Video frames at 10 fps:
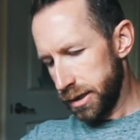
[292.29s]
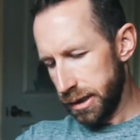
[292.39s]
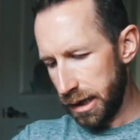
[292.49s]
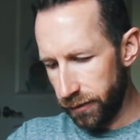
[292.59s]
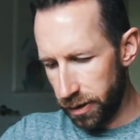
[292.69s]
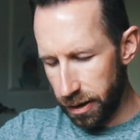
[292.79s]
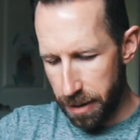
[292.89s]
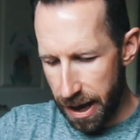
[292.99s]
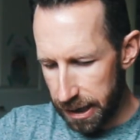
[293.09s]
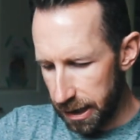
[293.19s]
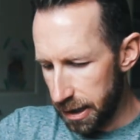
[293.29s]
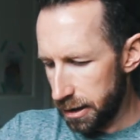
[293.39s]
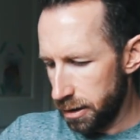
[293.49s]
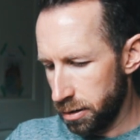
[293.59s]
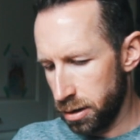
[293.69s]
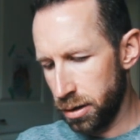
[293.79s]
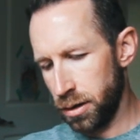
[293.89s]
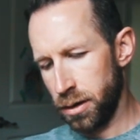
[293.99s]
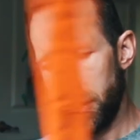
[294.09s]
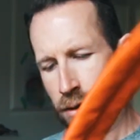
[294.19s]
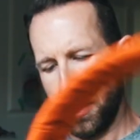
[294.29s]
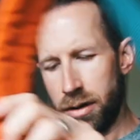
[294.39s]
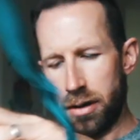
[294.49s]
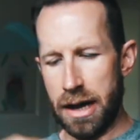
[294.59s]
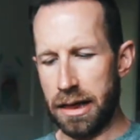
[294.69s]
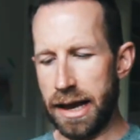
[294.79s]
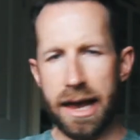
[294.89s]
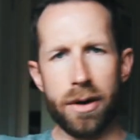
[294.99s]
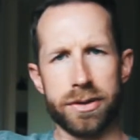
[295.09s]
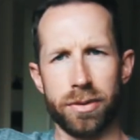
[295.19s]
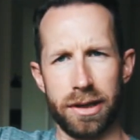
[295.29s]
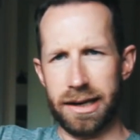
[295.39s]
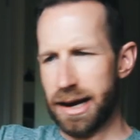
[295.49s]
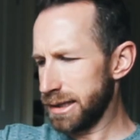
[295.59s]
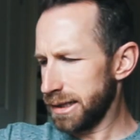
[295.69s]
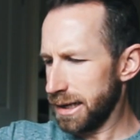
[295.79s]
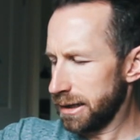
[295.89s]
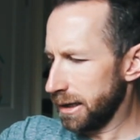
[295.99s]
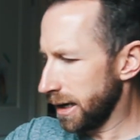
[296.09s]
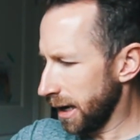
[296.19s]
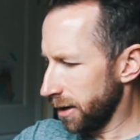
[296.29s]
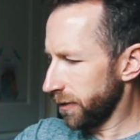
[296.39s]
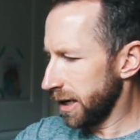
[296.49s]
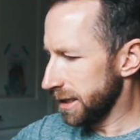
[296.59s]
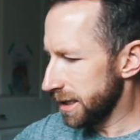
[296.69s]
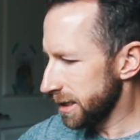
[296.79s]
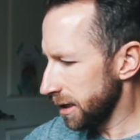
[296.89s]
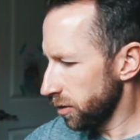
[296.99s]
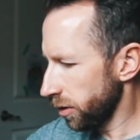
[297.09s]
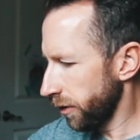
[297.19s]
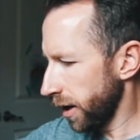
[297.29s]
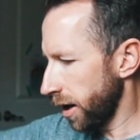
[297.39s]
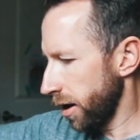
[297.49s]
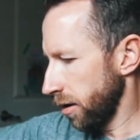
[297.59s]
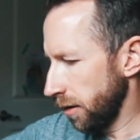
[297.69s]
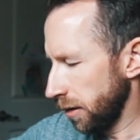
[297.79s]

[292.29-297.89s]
Stick everything back in. I like how it's really nice and kind of concealed there.